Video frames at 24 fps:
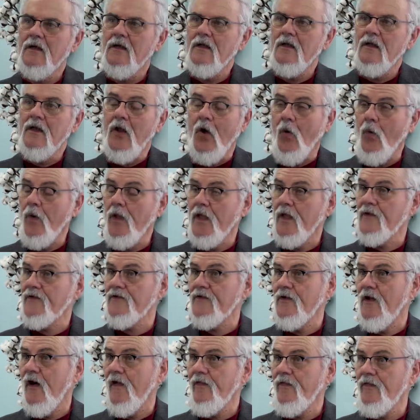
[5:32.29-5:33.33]
knowing
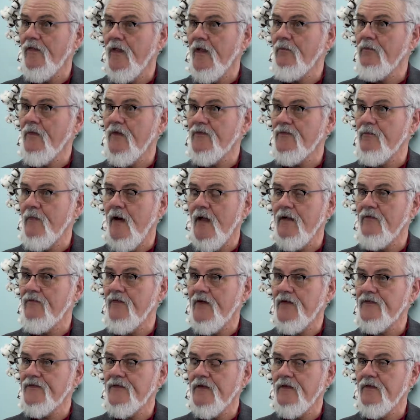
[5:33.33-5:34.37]
it's not them that's
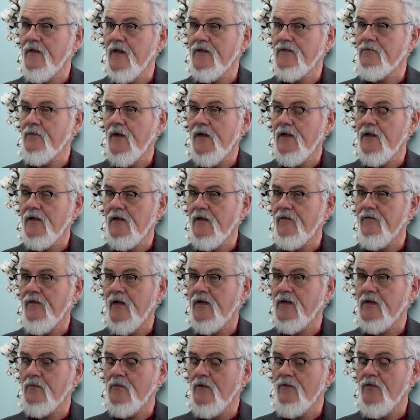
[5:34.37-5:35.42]
manifesting, that's making a
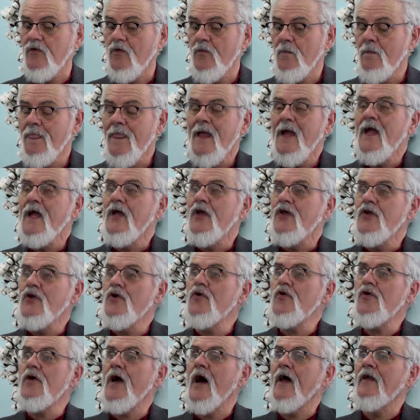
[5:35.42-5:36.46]
victim of you?
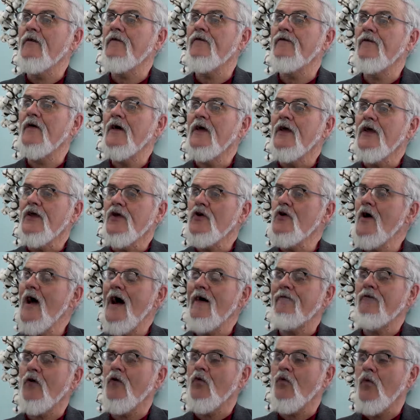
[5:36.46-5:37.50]
You
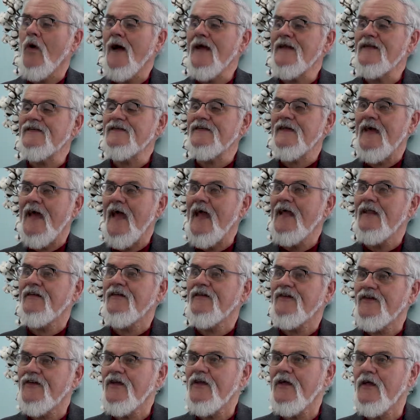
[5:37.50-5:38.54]
have a right to hate
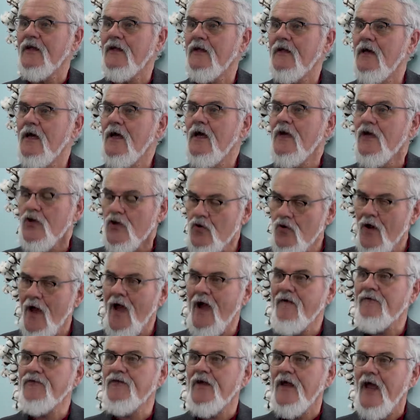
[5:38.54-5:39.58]
sin. You
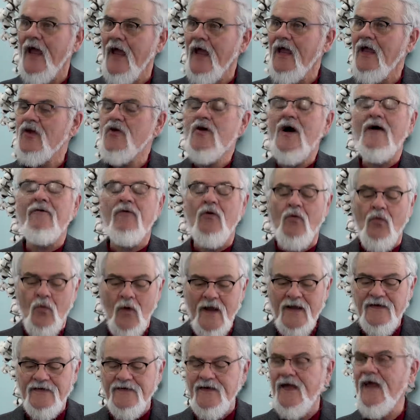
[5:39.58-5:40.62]
have a
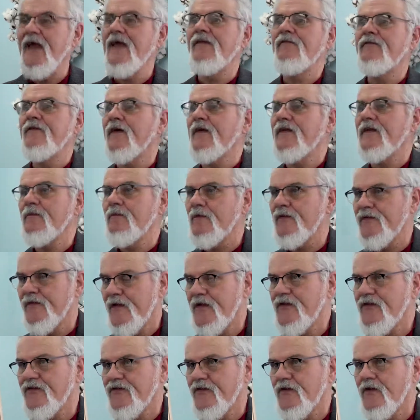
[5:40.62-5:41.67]
right to hate
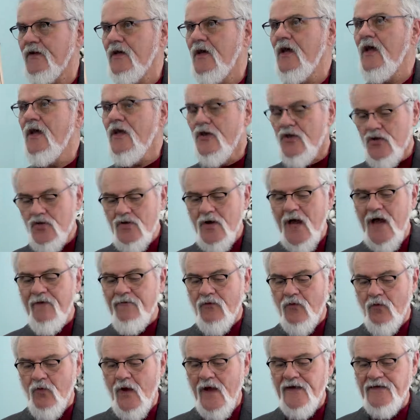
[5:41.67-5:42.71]
victimization. You
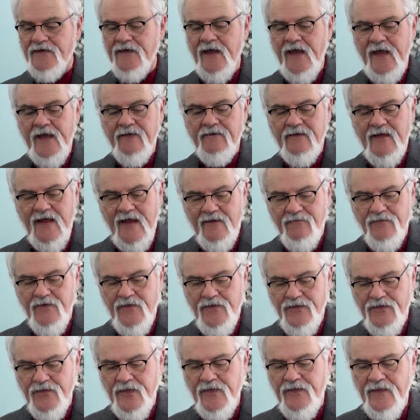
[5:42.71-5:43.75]
have a right to hate
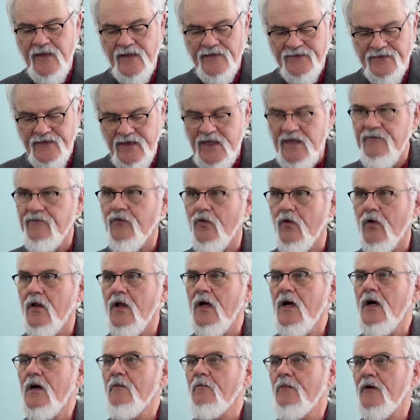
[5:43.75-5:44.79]
everything that's evil,
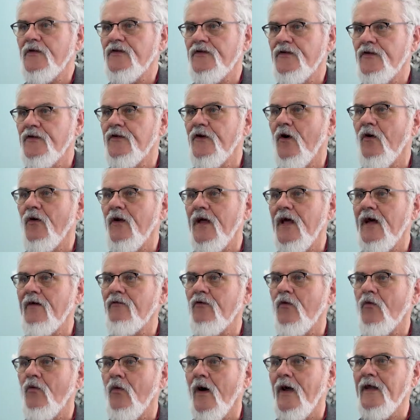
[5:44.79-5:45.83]
but you don't
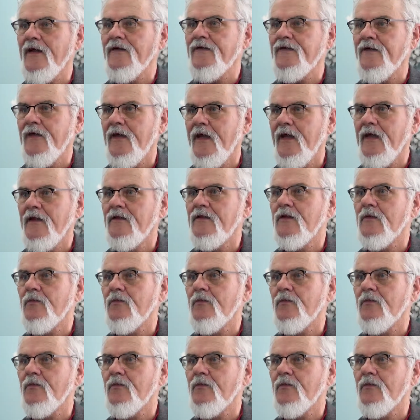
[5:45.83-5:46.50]
have a right to hate the